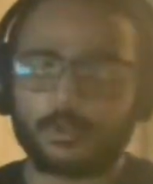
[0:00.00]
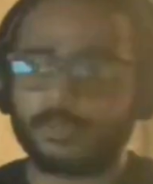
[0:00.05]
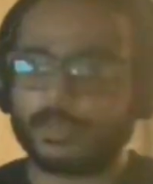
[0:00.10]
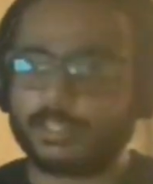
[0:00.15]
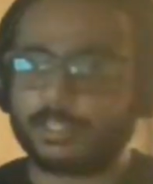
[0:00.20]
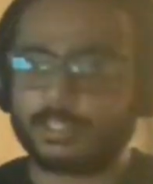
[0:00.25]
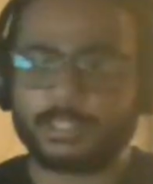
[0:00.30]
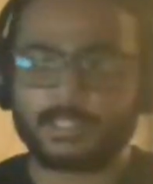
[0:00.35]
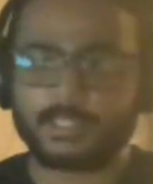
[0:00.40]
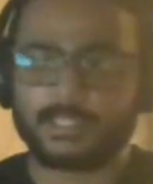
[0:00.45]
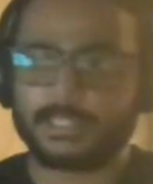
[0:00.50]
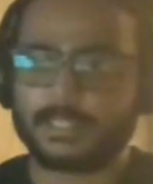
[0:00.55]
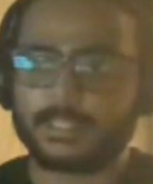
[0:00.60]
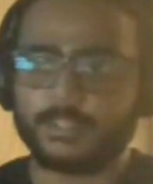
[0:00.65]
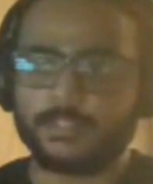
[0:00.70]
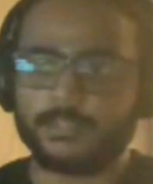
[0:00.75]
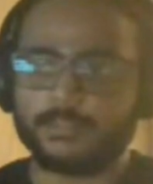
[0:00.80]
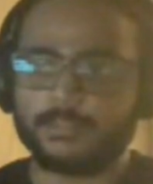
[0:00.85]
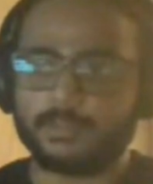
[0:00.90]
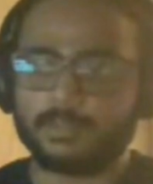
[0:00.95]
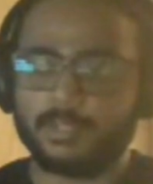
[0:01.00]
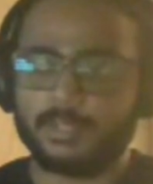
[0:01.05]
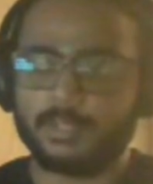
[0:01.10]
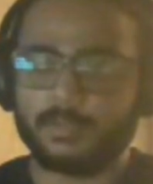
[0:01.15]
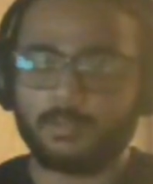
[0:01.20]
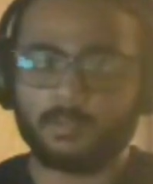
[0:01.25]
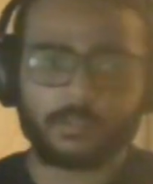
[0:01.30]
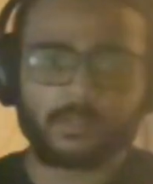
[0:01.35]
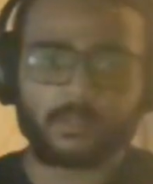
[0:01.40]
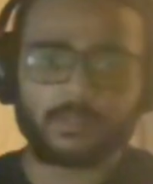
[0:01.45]
Nobody can tell you
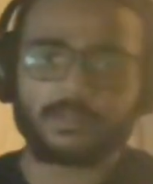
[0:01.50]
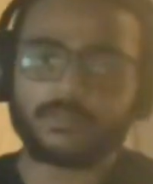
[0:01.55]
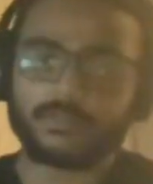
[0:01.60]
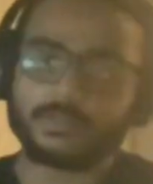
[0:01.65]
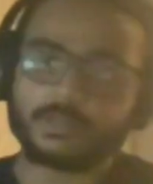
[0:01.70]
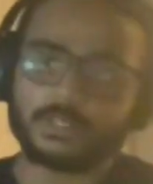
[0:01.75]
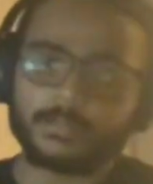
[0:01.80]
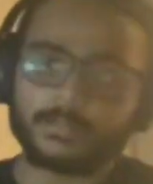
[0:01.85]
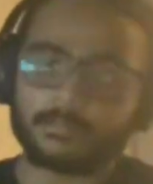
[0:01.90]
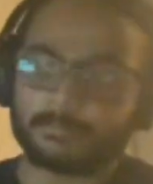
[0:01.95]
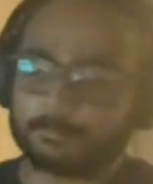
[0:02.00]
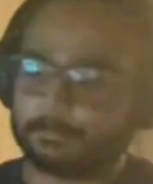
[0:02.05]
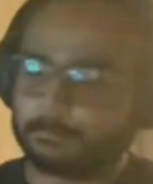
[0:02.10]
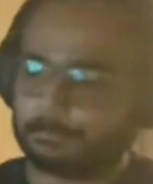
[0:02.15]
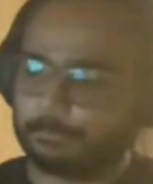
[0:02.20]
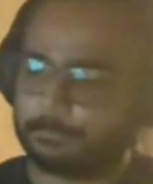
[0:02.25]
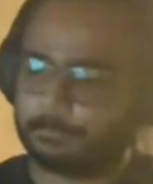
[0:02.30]
what to do with them.